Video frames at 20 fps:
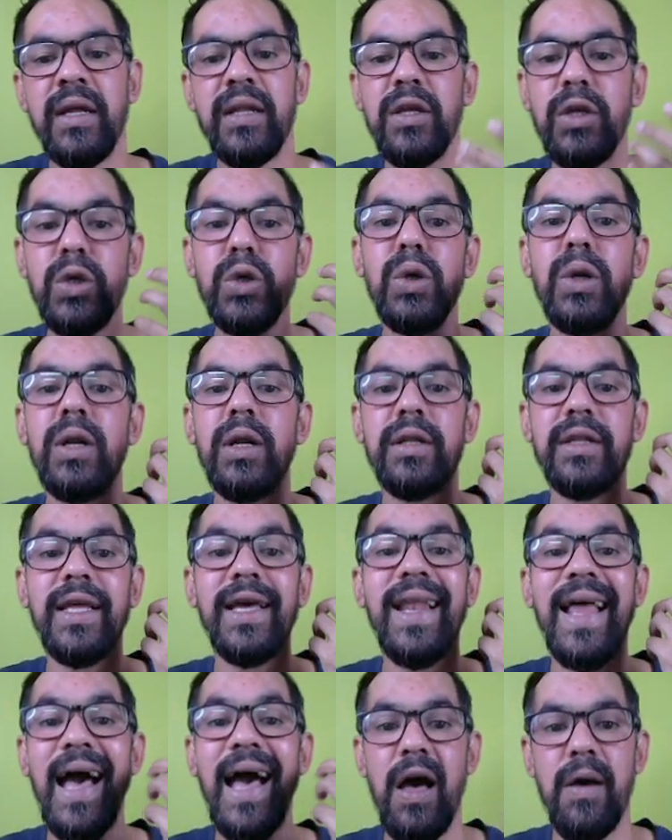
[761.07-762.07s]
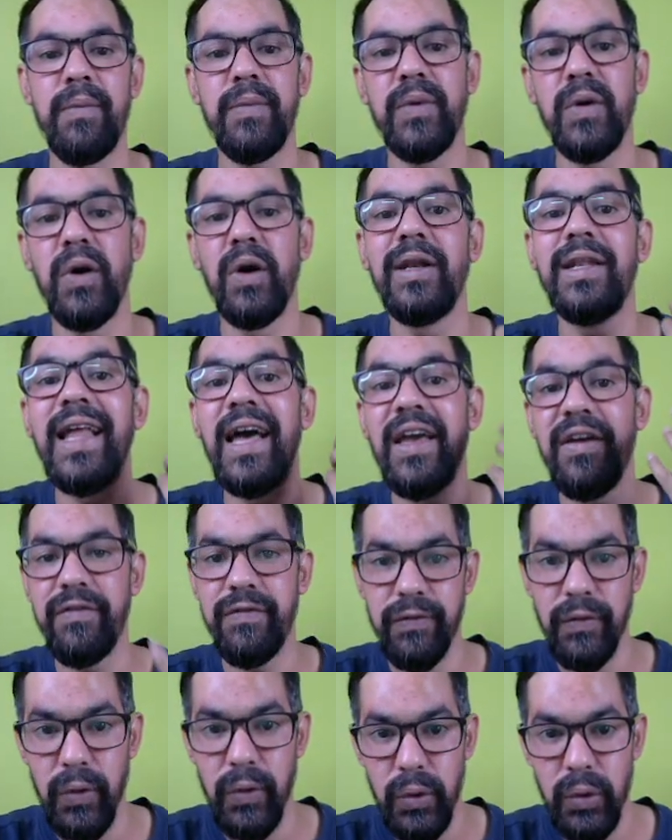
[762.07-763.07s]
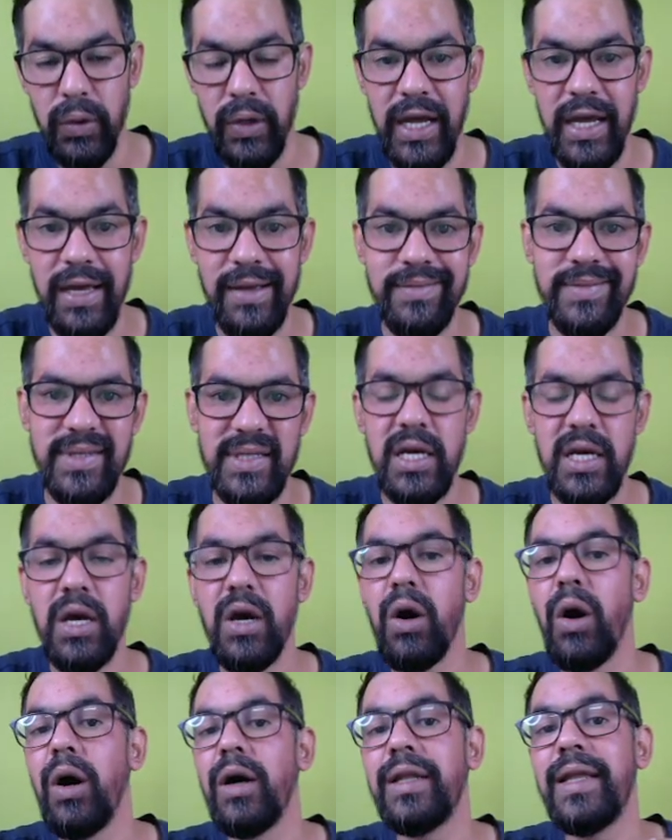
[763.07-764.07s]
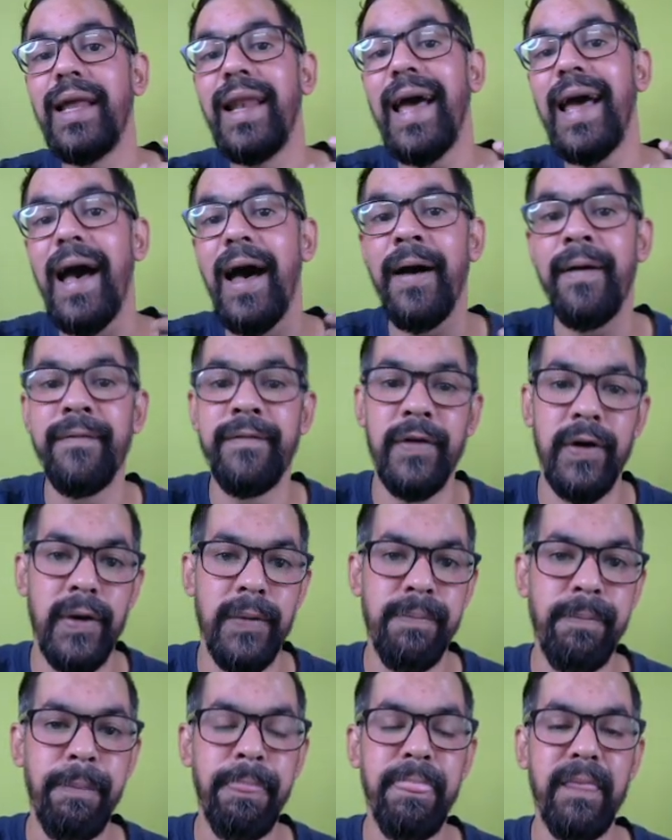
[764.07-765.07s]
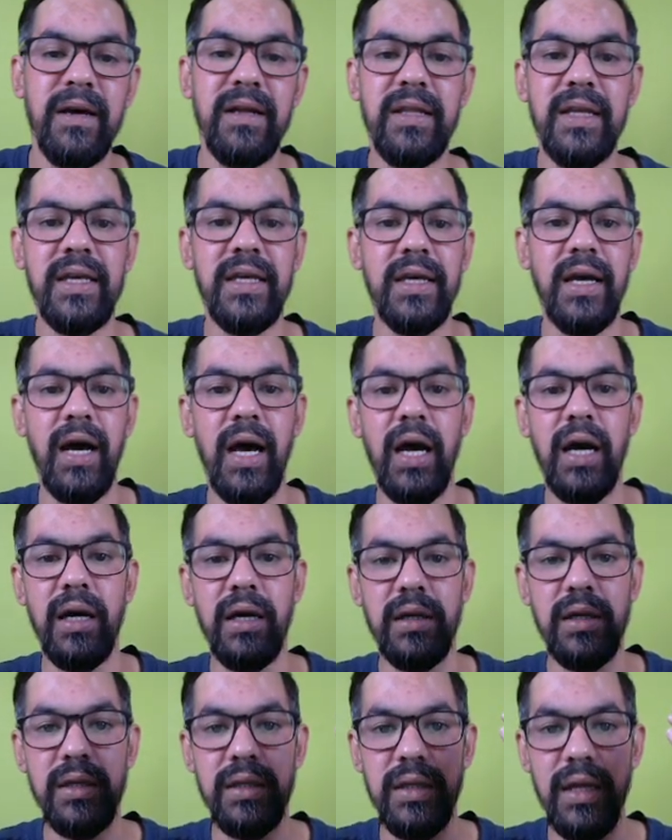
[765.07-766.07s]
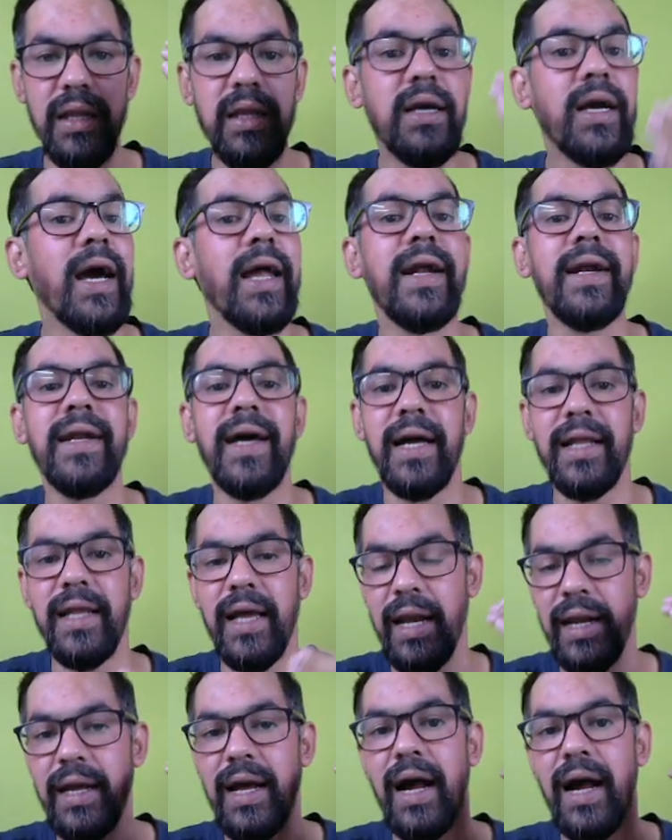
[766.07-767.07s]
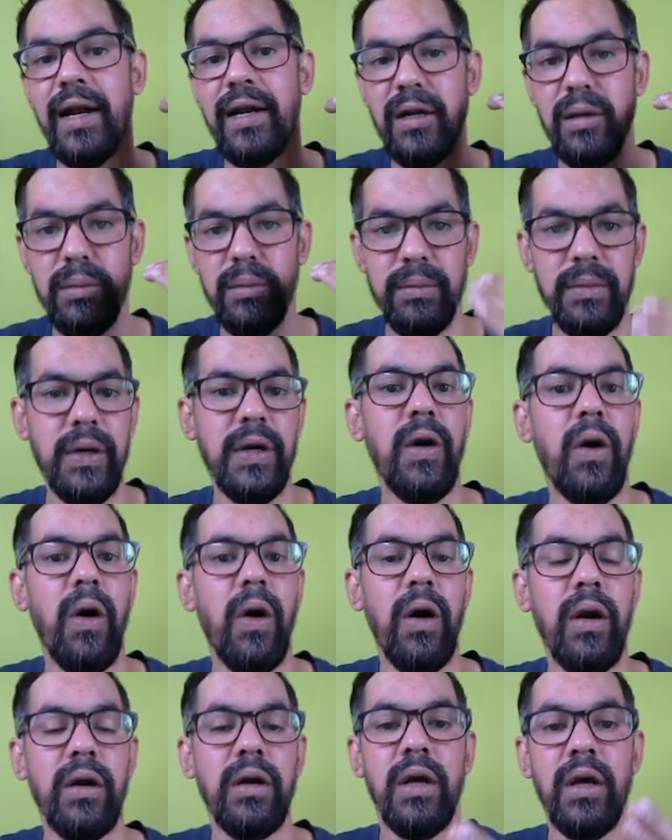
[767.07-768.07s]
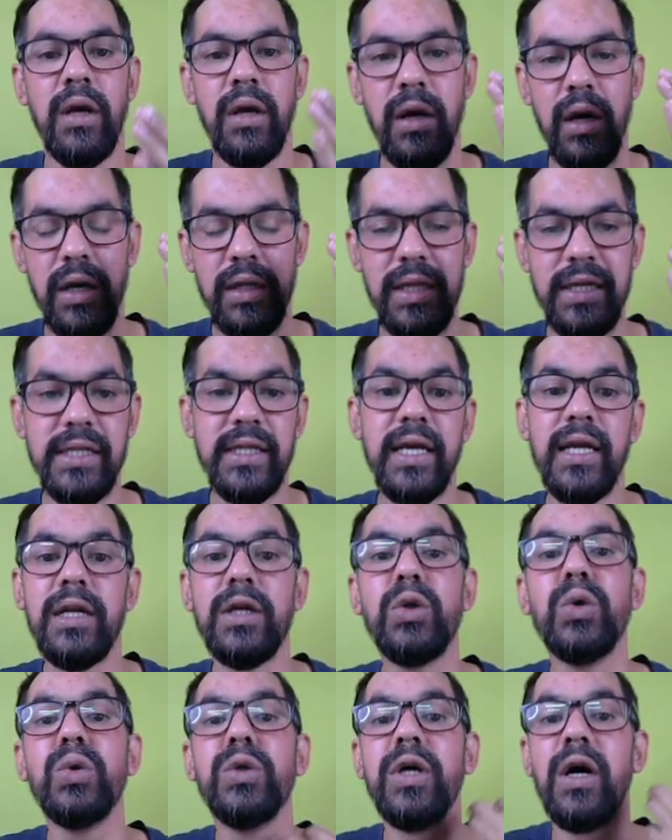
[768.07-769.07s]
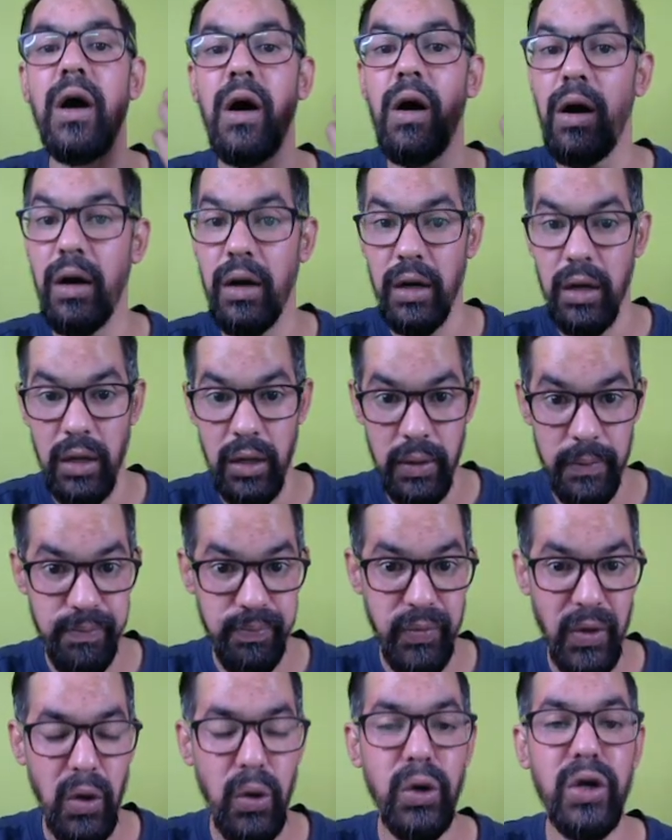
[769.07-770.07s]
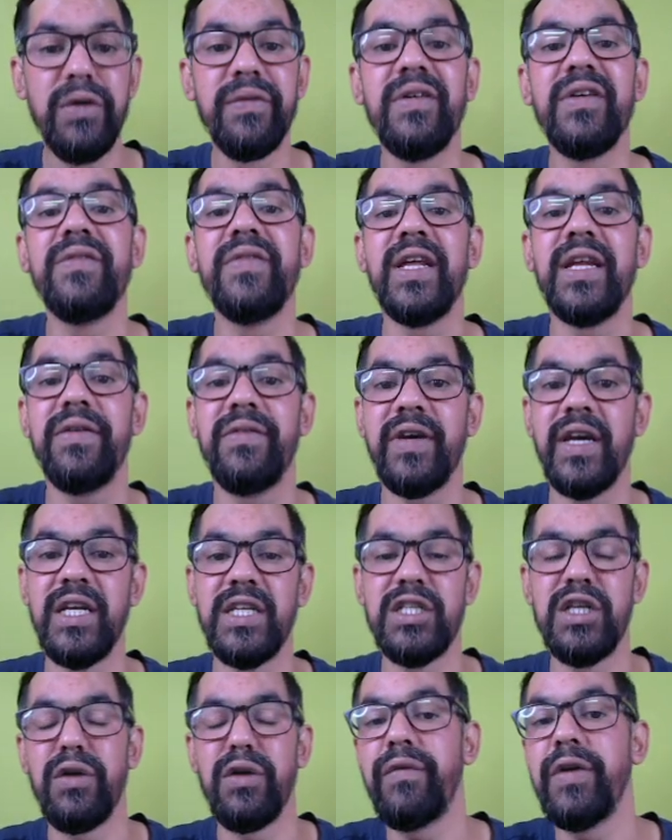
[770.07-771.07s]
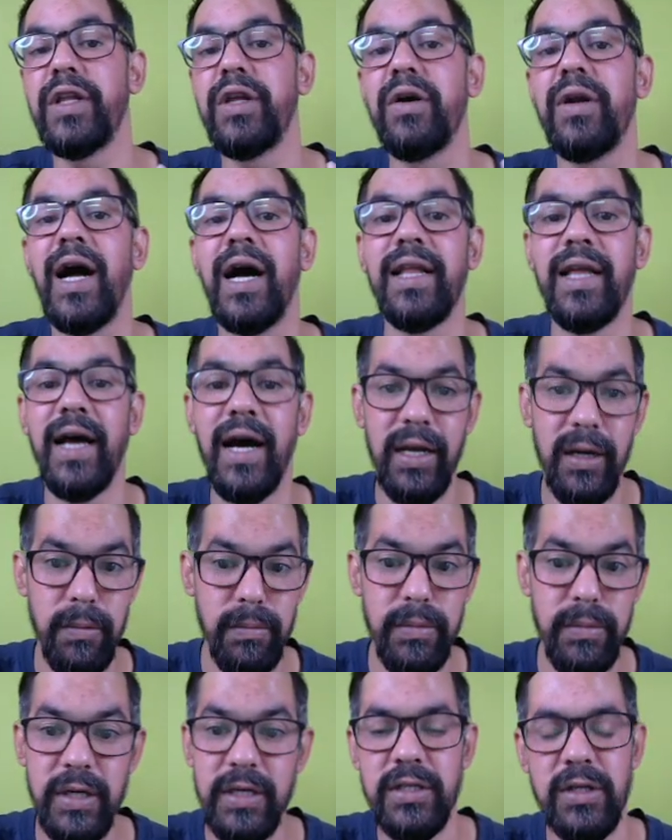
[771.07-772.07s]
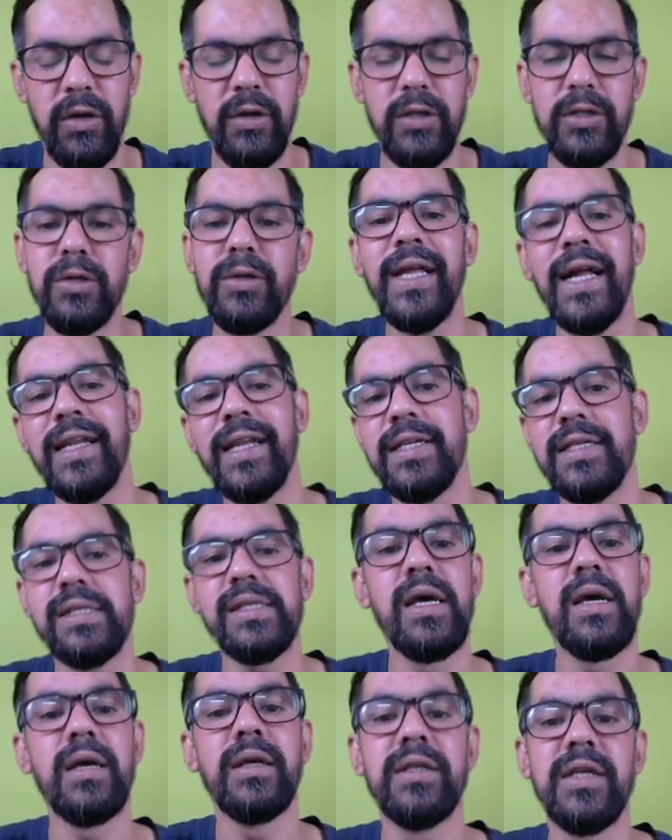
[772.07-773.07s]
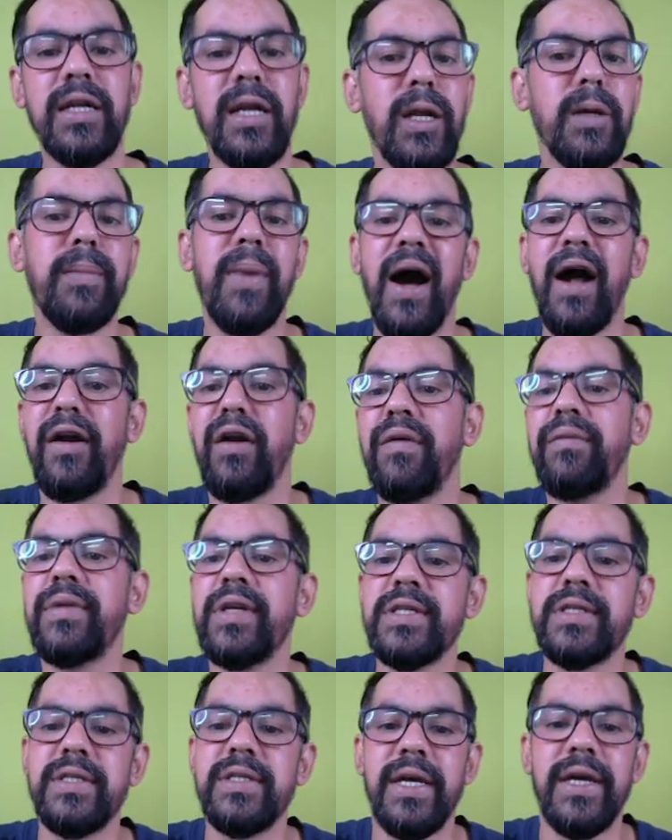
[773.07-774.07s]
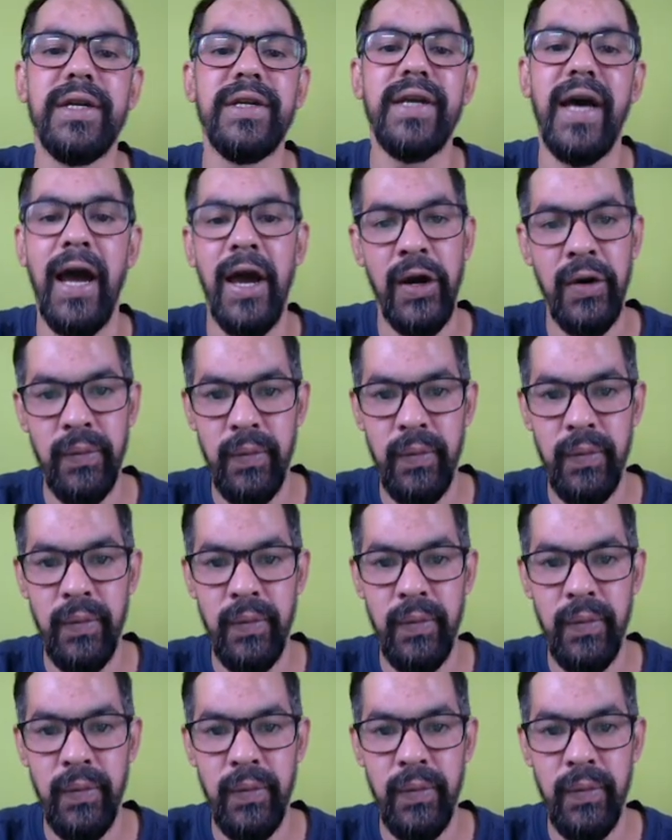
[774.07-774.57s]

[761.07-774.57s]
They'll have your live photographs, or they'll have the current Aadhaar card number, or they'll do the OTP verification with your Aadhaar numbers, and also that is generally part of this entire